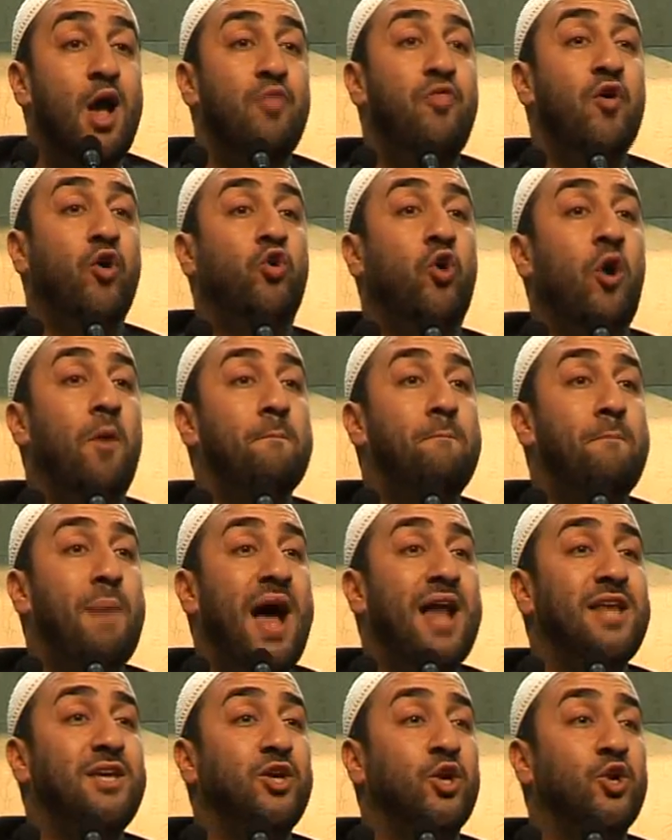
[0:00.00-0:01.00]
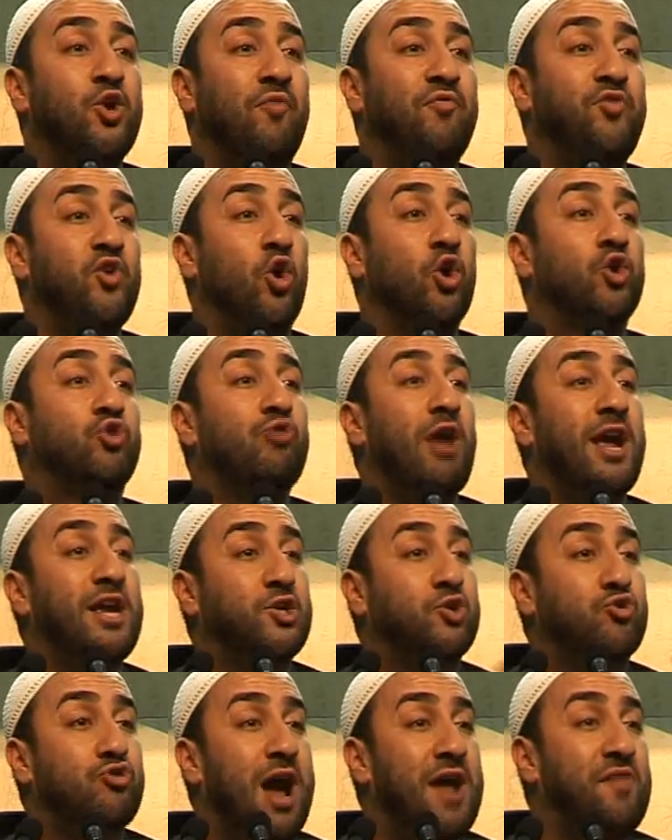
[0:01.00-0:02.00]
the companion of your
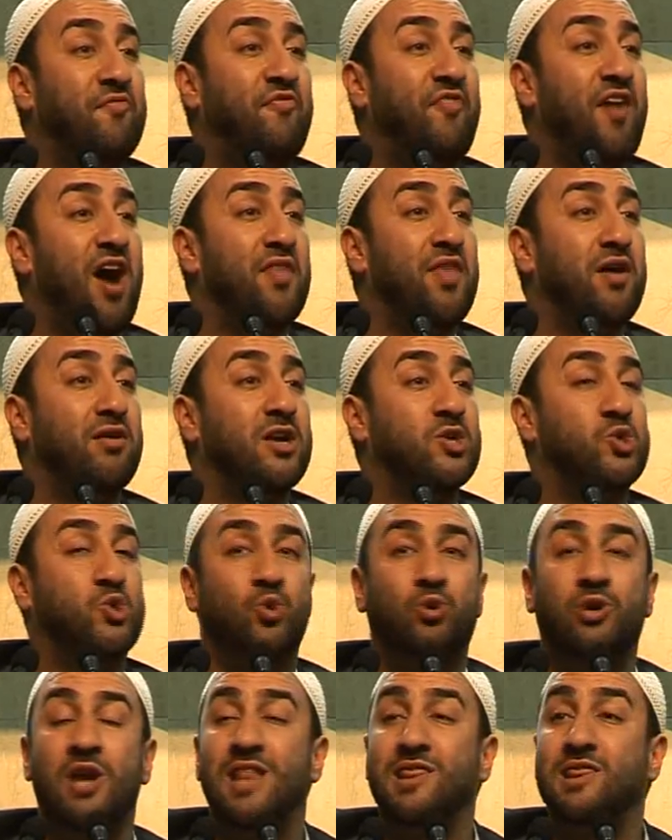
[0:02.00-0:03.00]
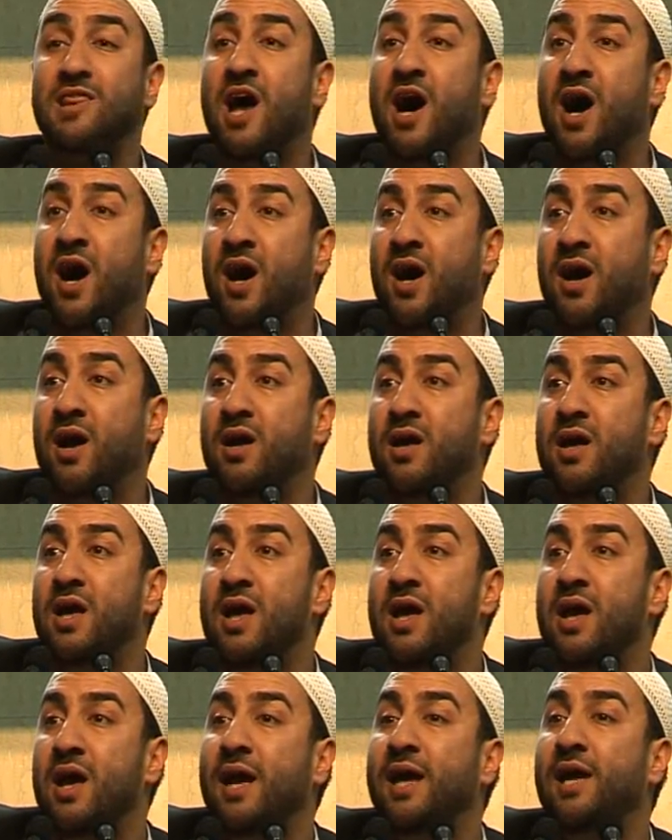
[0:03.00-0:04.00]
great-grandfather
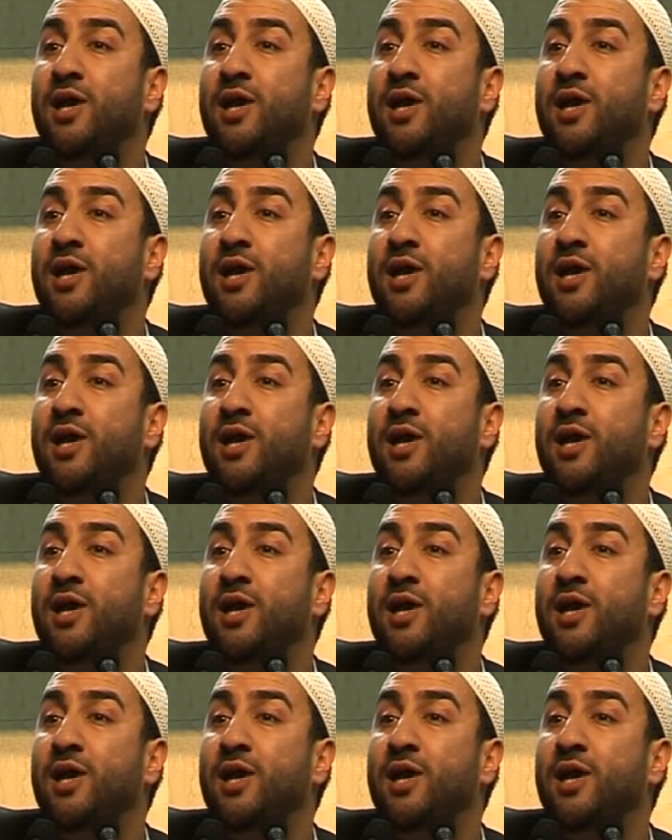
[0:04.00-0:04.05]
Rasulullah.